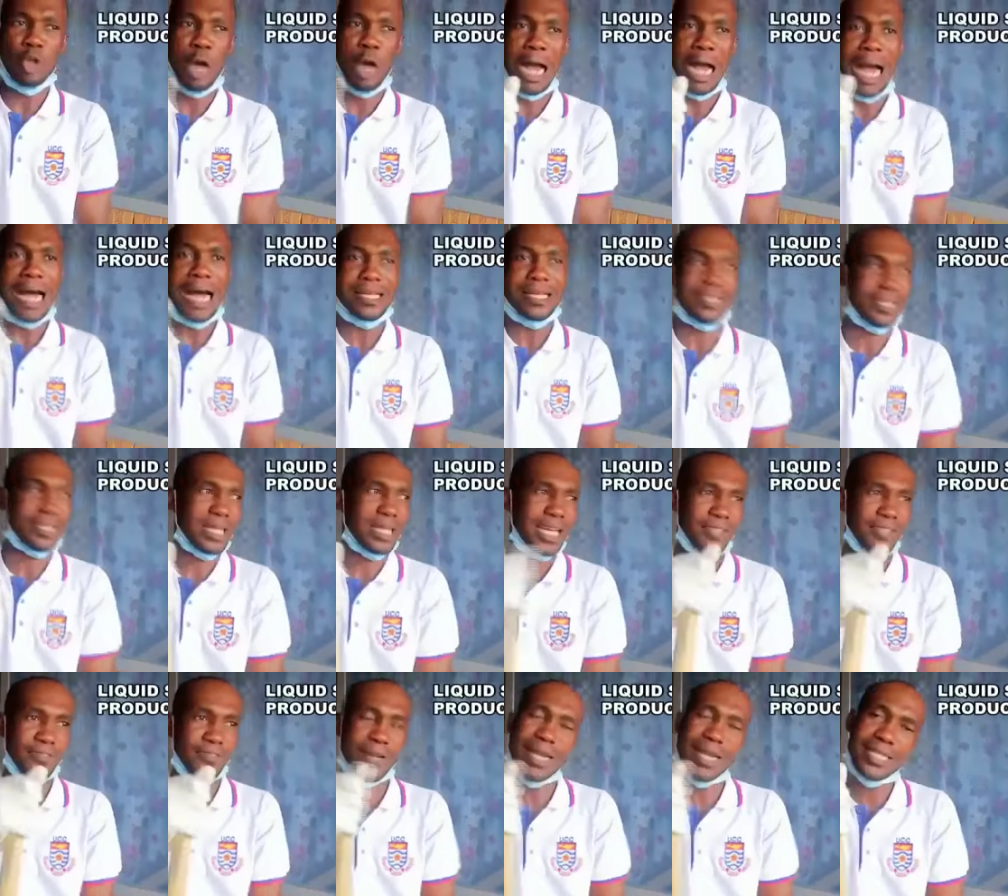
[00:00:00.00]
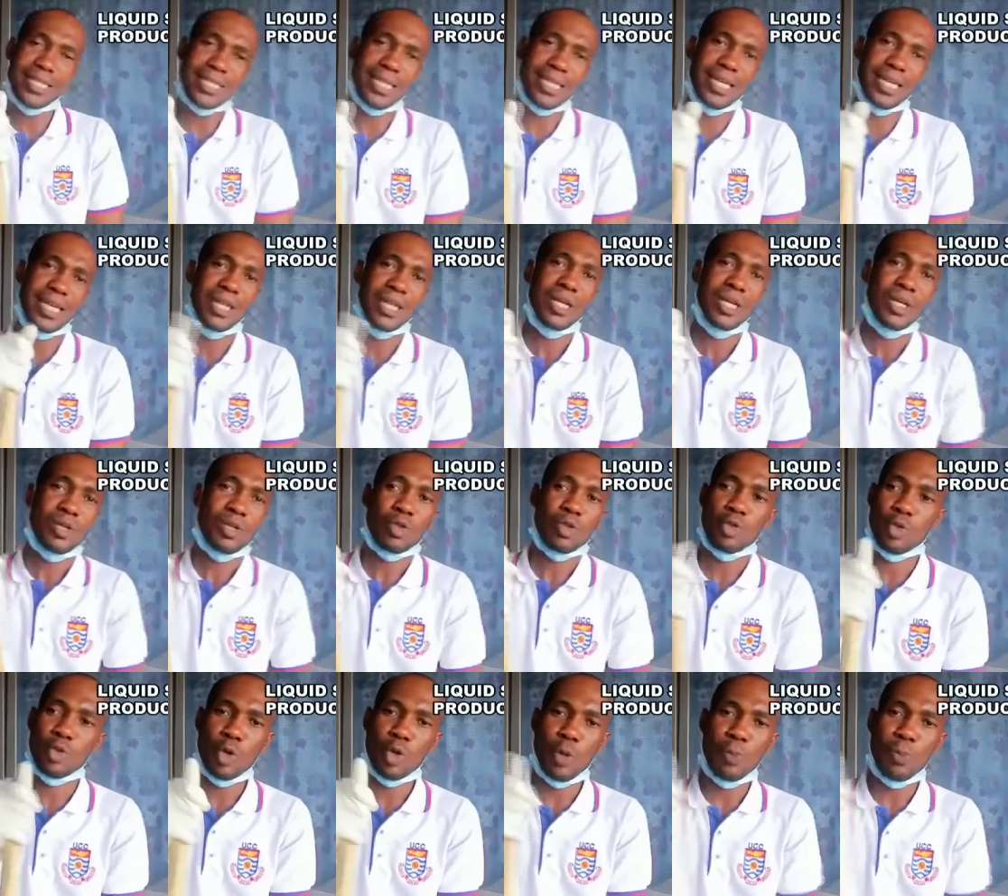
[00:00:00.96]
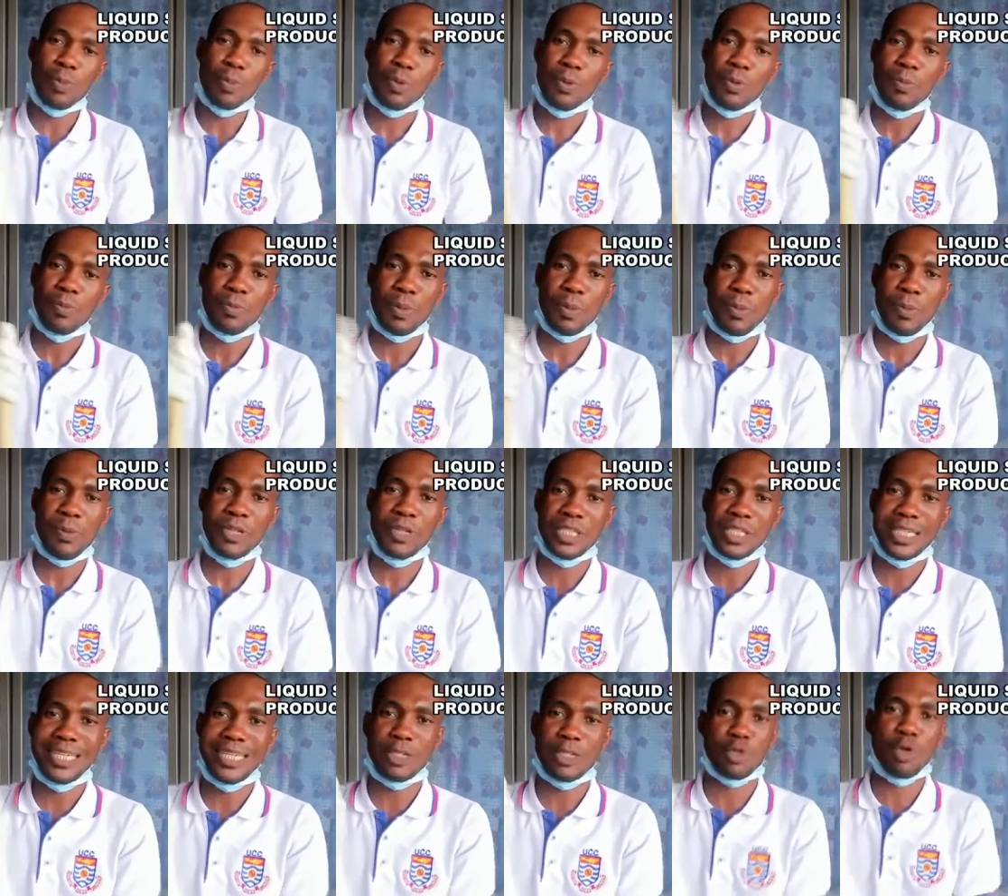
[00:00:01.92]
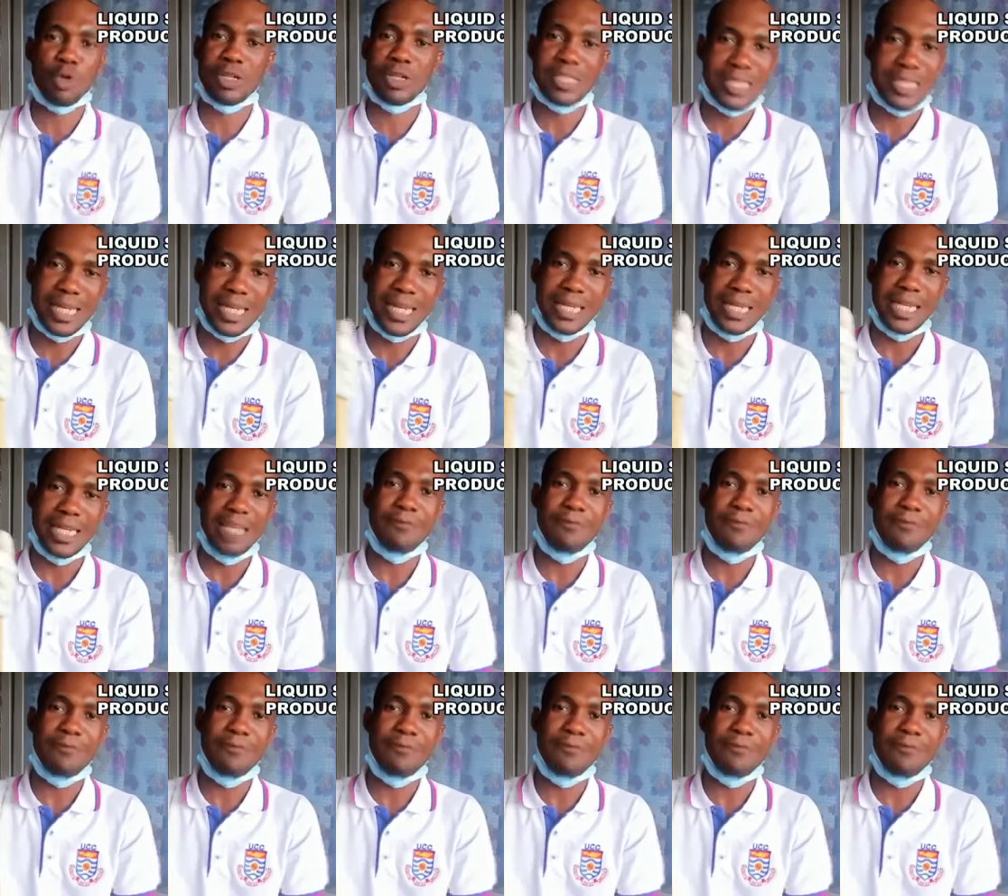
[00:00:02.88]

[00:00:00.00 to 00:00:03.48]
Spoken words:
your hands, as far as the soap preparation is concerned,